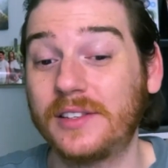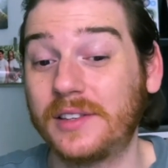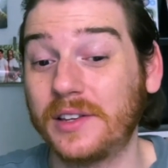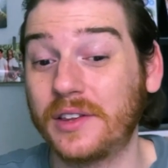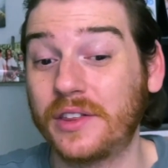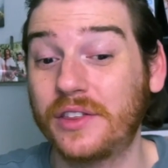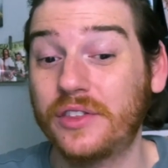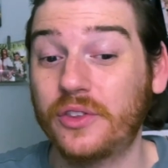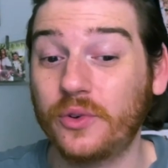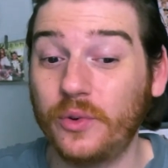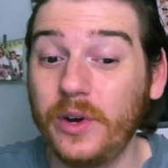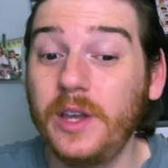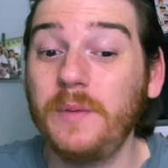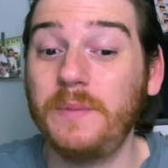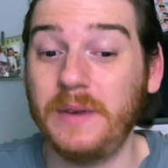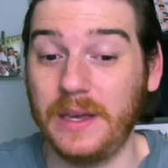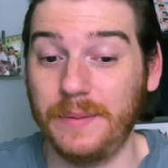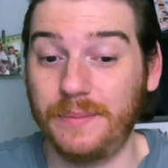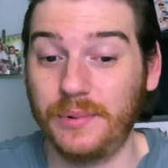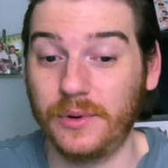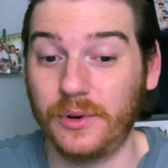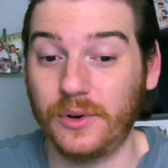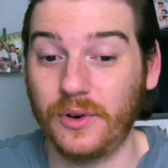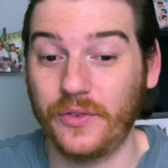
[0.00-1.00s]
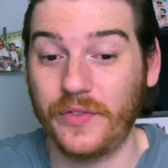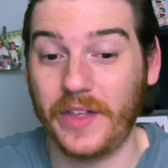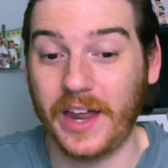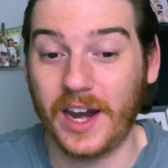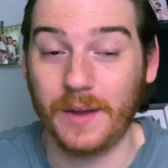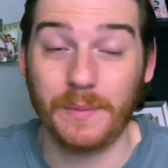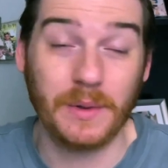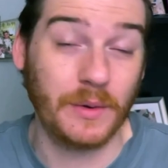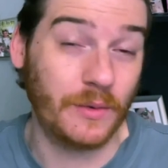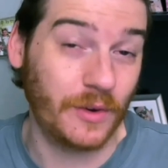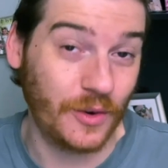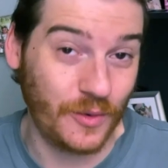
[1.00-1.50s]
to the three people that
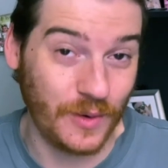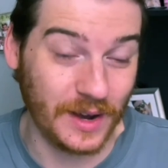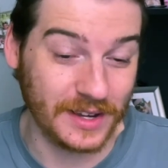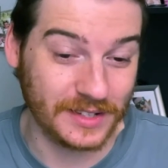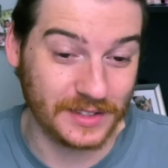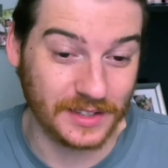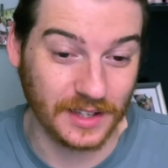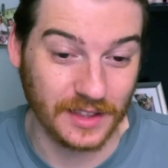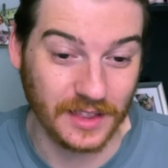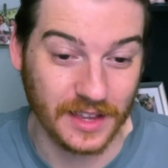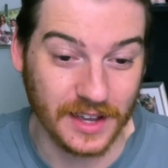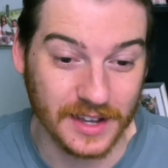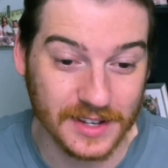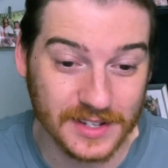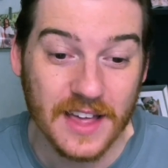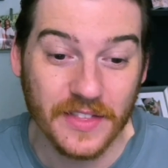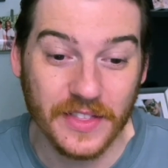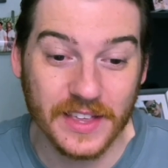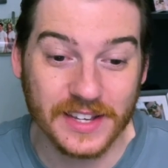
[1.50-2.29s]
have been requesting this.